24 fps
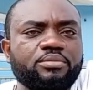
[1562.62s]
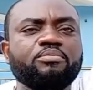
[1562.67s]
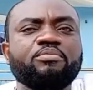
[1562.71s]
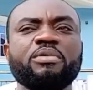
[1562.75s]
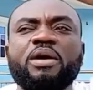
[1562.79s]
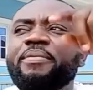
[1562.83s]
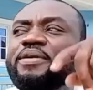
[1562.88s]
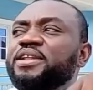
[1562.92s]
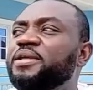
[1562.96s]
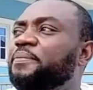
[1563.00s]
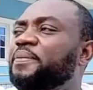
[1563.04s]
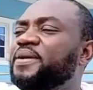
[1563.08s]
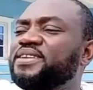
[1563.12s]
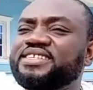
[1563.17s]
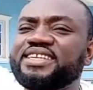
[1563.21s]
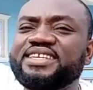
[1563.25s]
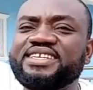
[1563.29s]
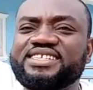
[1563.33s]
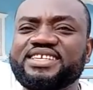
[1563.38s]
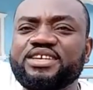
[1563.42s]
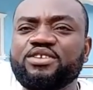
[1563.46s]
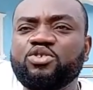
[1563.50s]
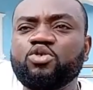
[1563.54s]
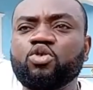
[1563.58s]
Maybe the
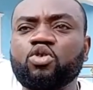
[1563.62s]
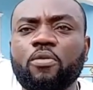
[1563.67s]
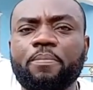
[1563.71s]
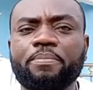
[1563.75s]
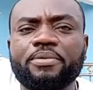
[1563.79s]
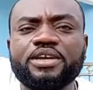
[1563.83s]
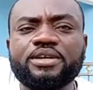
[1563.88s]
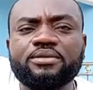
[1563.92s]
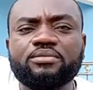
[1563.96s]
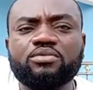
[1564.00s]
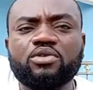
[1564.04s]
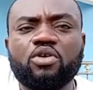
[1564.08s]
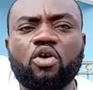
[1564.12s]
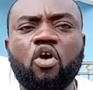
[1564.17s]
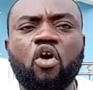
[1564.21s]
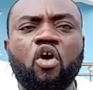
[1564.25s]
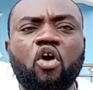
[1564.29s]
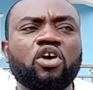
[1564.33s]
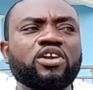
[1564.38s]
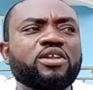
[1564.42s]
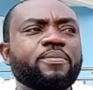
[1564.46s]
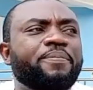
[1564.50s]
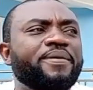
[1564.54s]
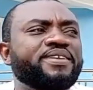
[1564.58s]
person is in Europe
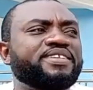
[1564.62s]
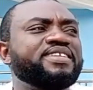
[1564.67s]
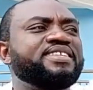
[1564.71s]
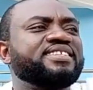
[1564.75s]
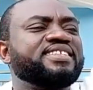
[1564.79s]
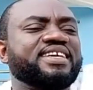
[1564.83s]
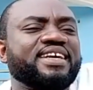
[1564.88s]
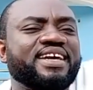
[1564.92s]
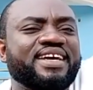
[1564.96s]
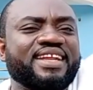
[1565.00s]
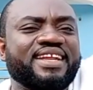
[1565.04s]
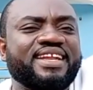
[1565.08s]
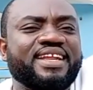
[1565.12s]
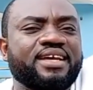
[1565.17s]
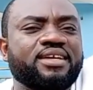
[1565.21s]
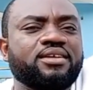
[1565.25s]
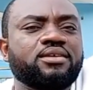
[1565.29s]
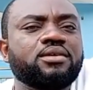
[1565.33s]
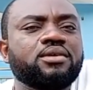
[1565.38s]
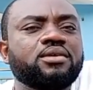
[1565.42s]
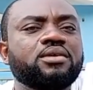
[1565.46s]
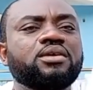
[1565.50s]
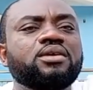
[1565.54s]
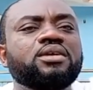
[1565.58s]
or the person is in
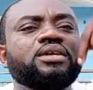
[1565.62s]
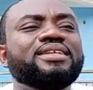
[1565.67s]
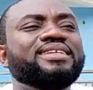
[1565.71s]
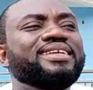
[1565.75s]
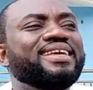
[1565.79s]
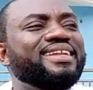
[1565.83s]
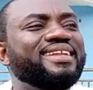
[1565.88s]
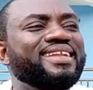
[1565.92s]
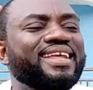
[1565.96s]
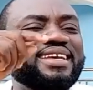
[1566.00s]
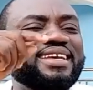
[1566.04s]
Canada. The